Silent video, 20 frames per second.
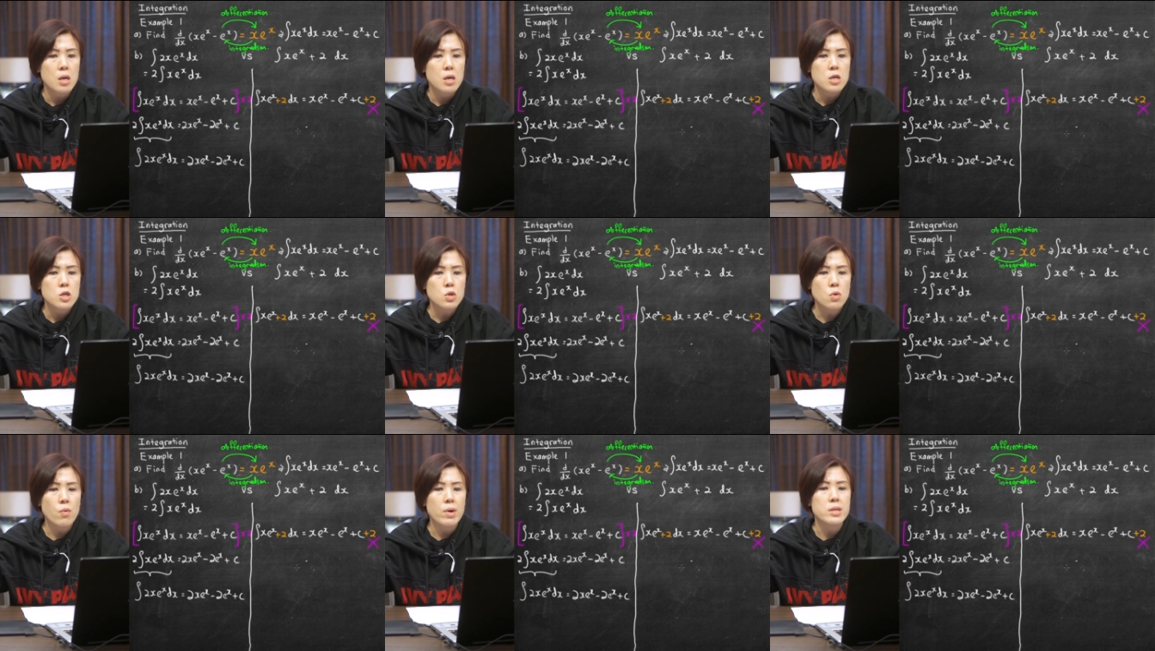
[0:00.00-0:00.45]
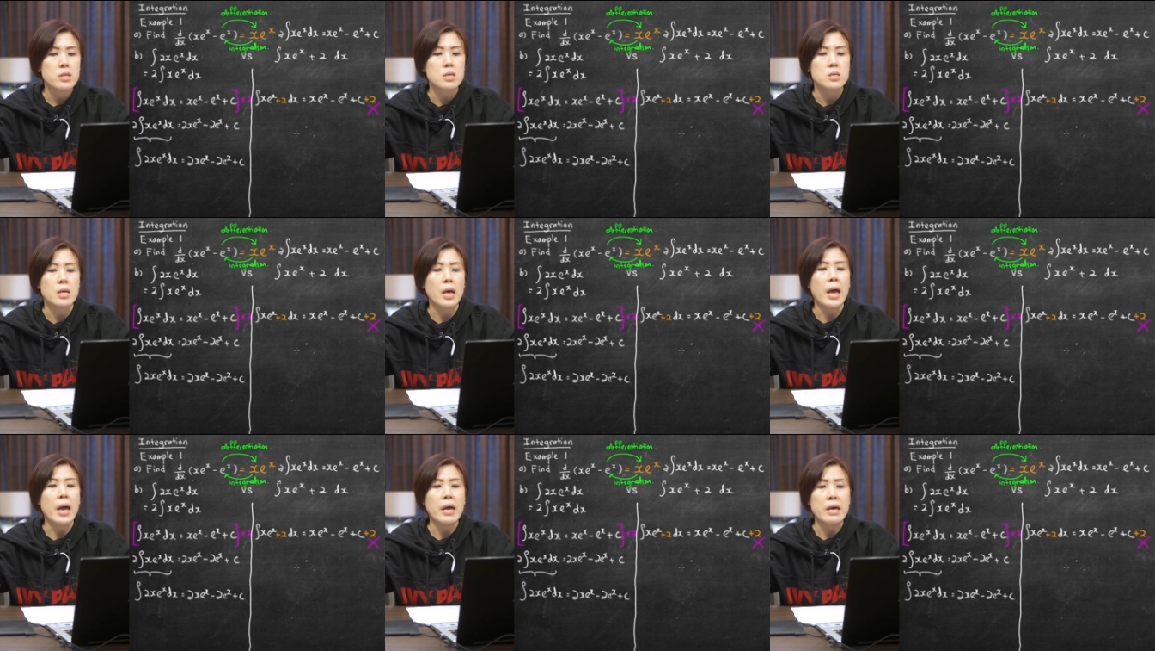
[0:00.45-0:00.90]
So when there's
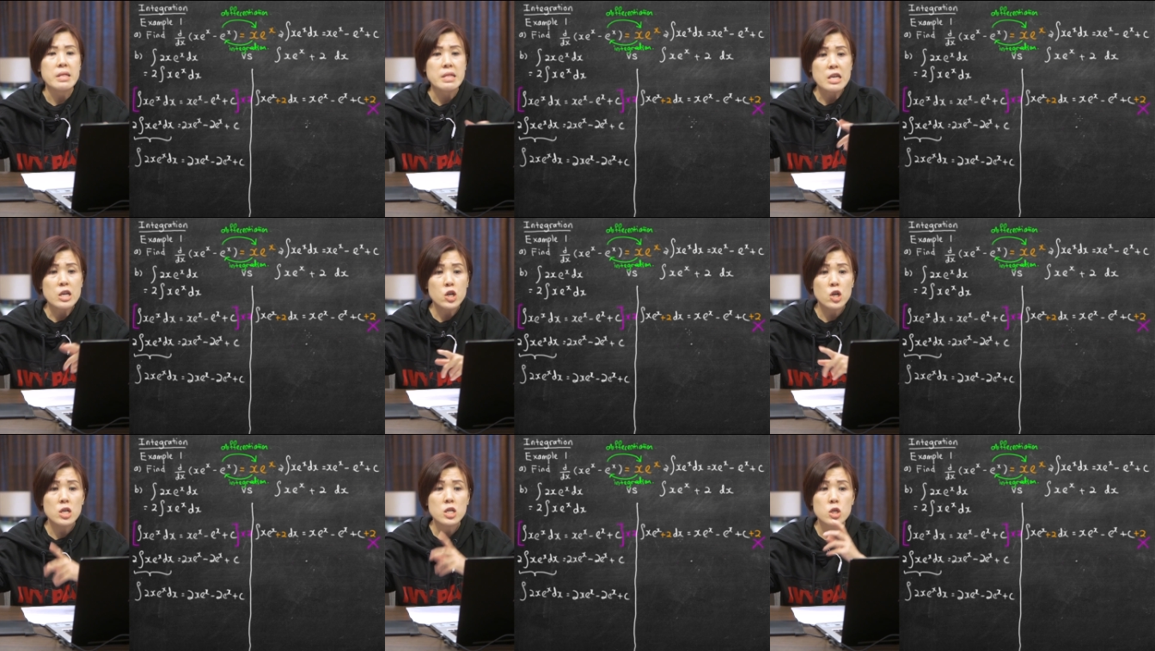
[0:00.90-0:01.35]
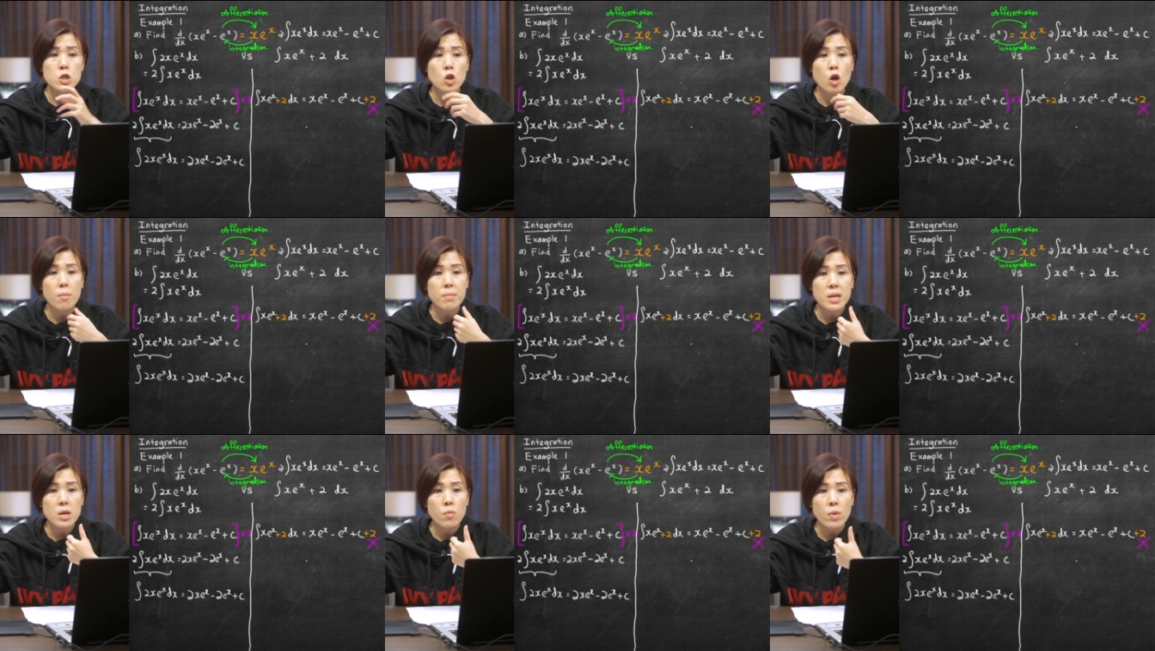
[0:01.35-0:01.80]
additions,
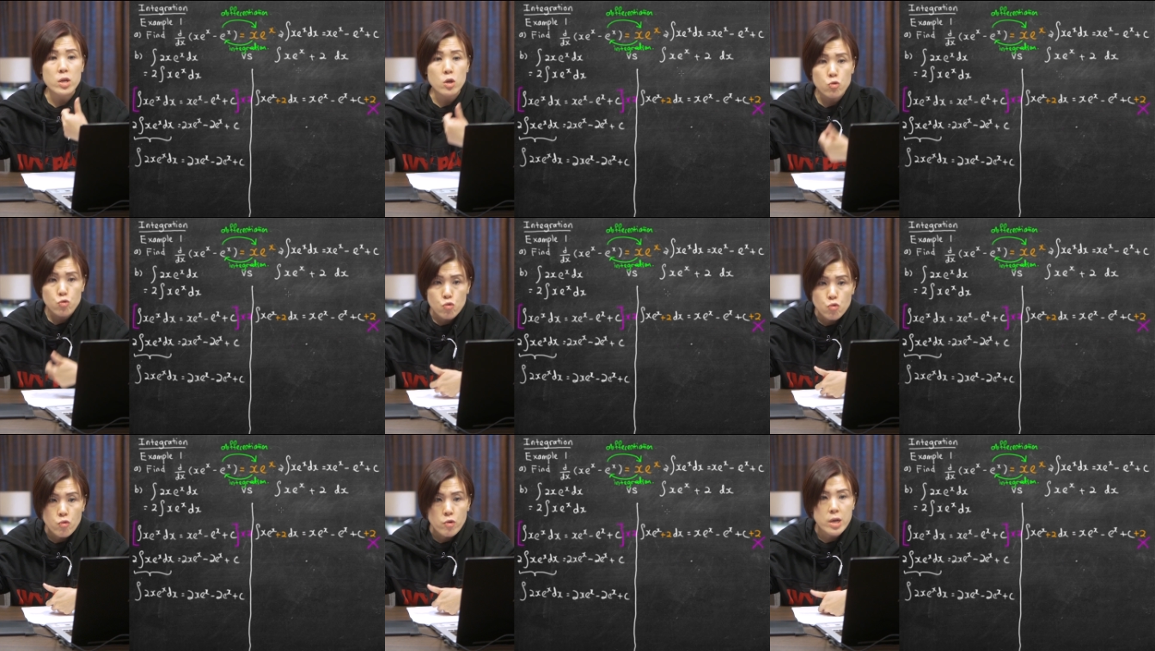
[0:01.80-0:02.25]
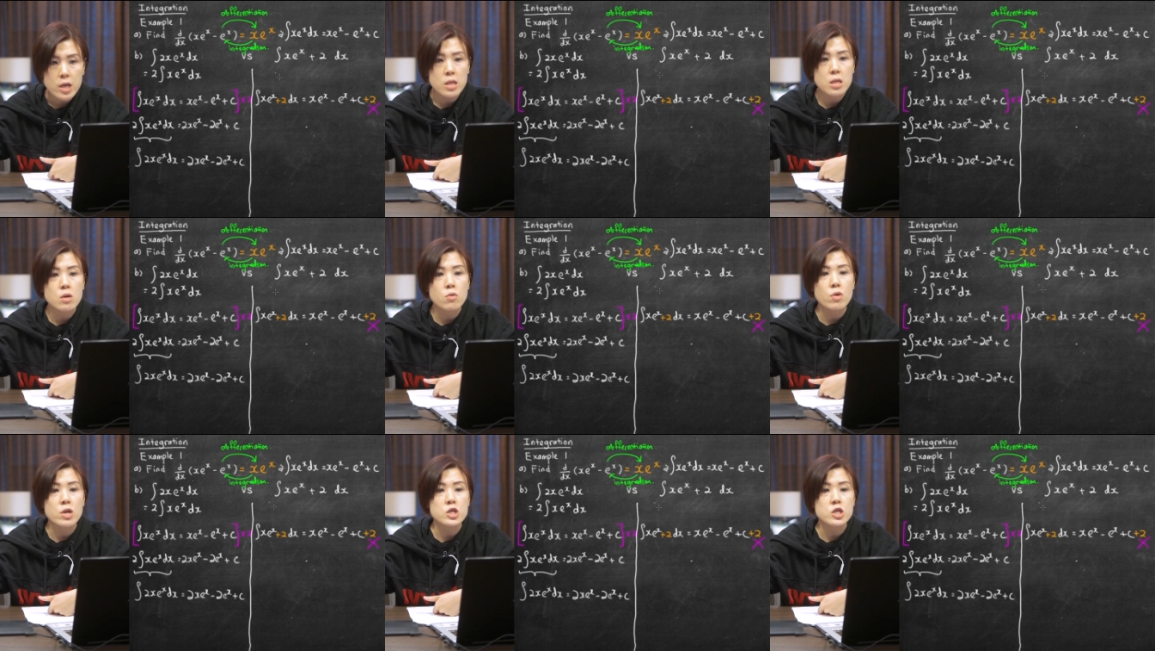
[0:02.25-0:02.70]
normally when you do
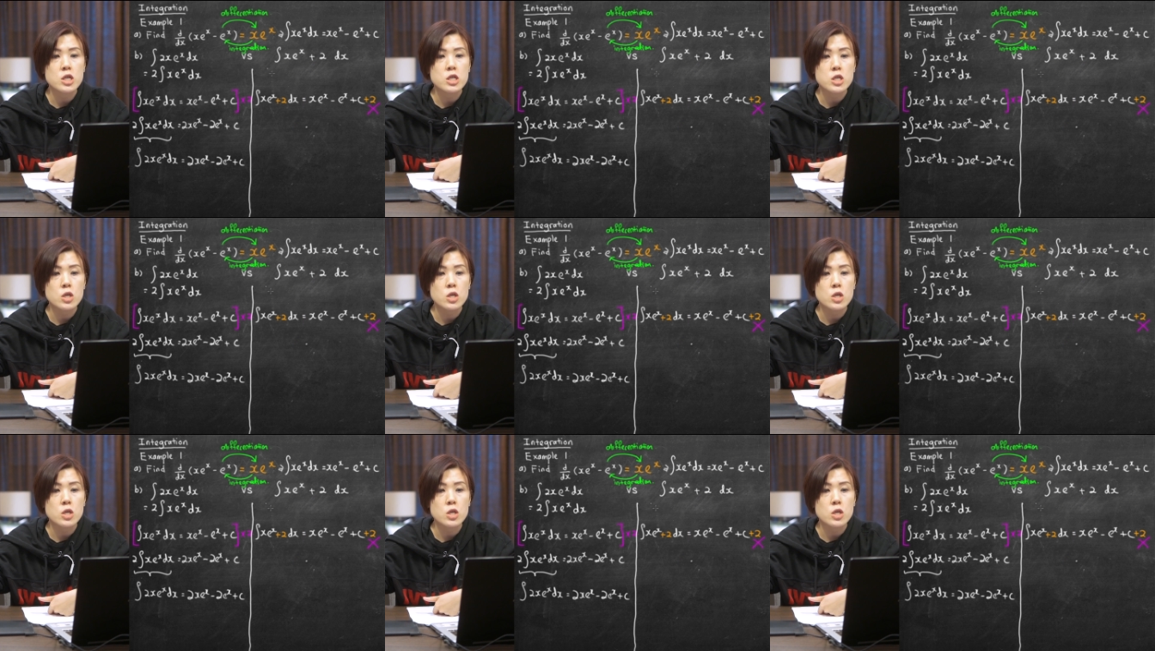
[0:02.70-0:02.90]
integrations,